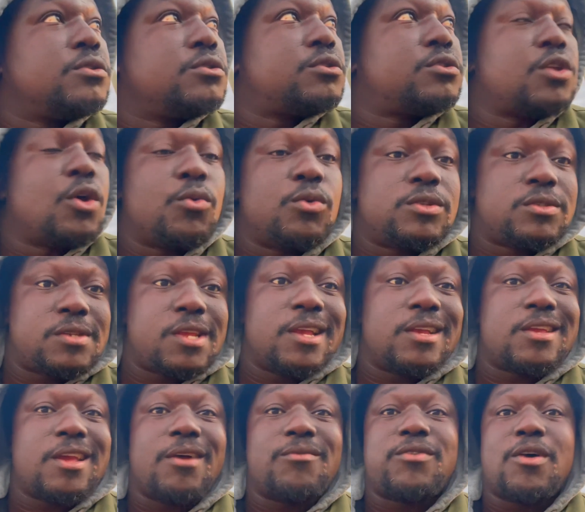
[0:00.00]
So we
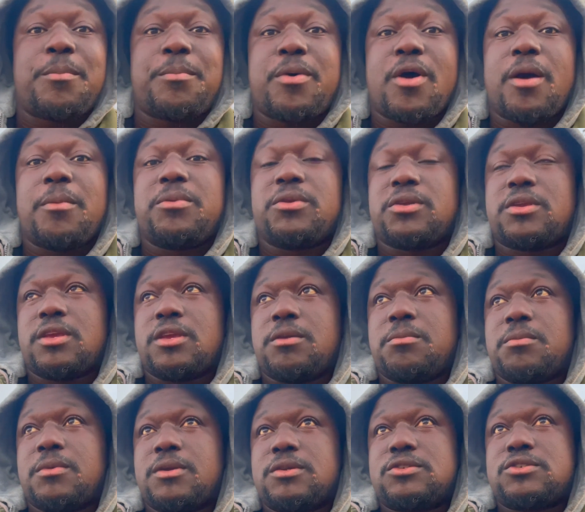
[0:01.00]
take care of our public
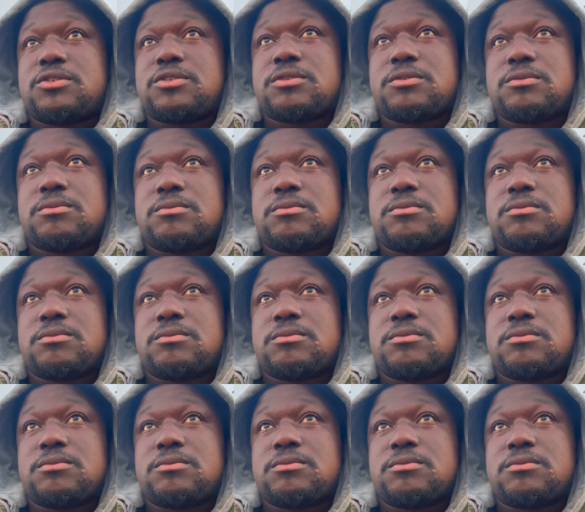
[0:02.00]
image